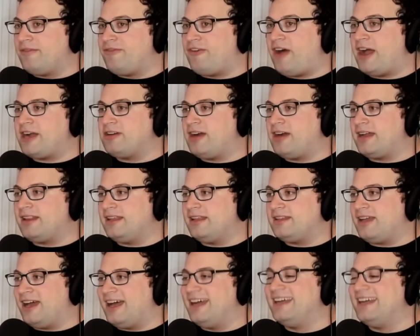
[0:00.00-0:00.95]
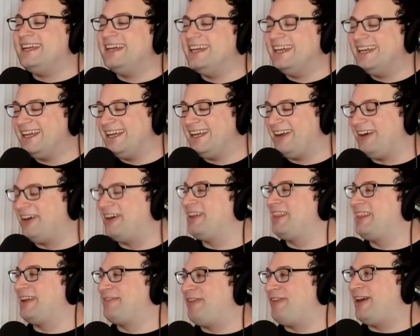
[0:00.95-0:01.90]
Fire Island,
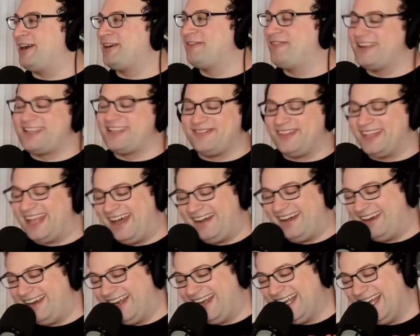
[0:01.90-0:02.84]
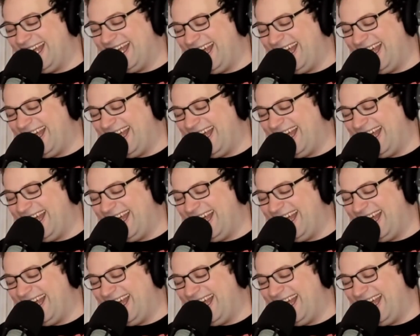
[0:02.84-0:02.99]
like Fire Festival? No.